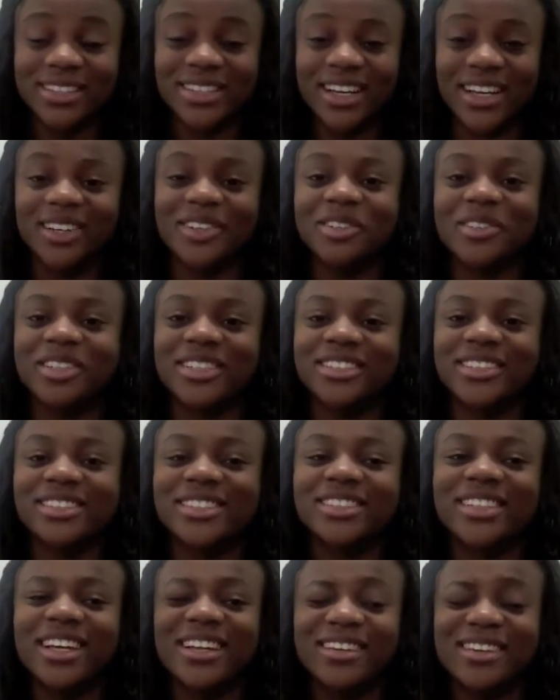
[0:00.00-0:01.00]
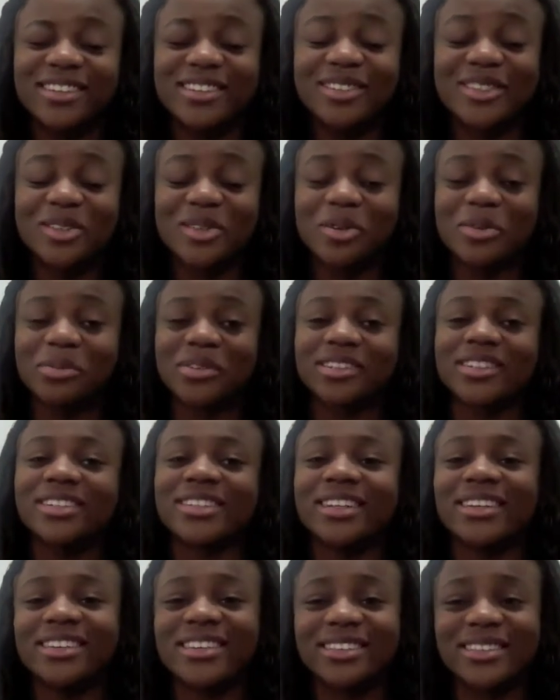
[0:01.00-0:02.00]
Tago, and I learned so
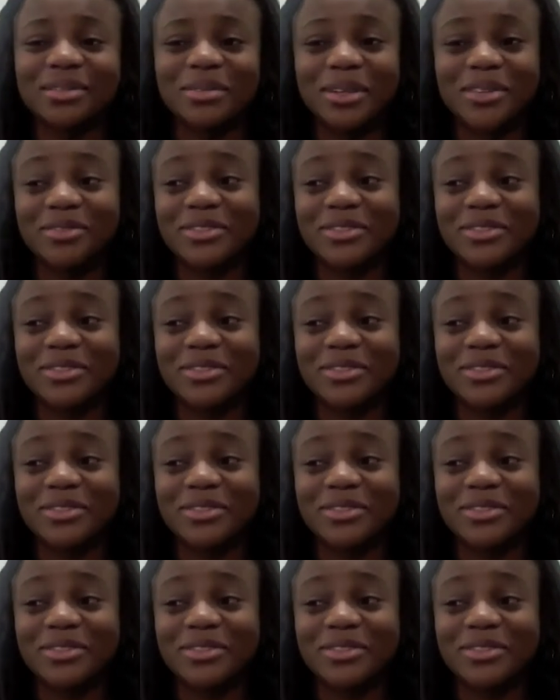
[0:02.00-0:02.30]
much. I learned about